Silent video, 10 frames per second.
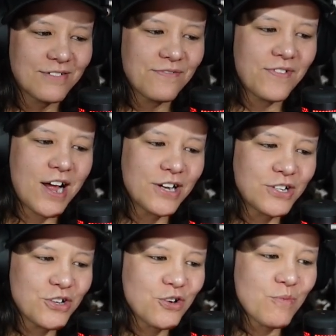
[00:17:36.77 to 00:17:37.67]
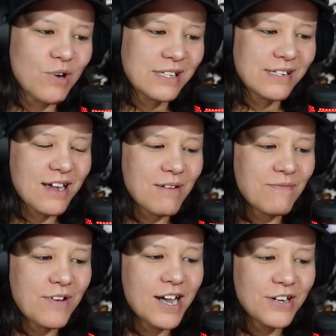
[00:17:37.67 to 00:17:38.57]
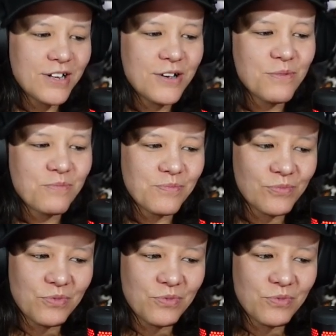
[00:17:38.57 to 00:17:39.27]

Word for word: Von Doom, what's up? Von Doom,